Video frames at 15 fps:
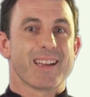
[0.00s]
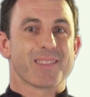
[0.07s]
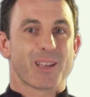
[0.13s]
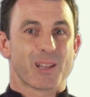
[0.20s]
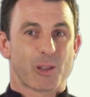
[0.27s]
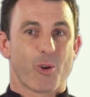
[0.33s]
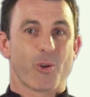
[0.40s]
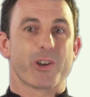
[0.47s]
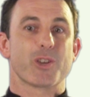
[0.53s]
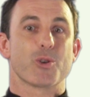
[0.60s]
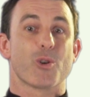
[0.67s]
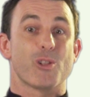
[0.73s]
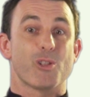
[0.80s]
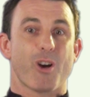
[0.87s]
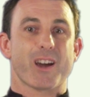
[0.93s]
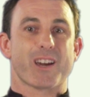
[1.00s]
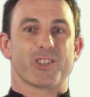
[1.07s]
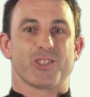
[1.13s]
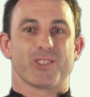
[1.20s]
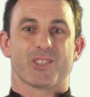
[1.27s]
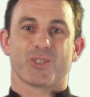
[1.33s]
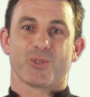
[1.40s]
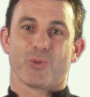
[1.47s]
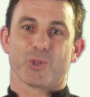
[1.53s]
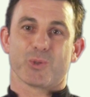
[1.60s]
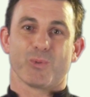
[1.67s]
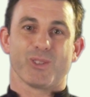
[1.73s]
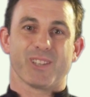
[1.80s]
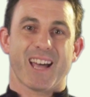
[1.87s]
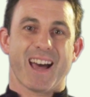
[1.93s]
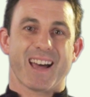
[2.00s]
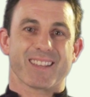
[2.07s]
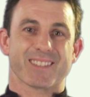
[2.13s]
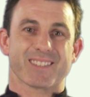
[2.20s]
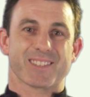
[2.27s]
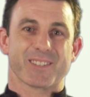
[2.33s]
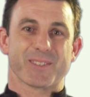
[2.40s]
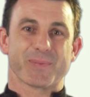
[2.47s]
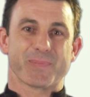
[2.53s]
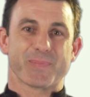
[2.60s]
the longer your glycogen stores will last.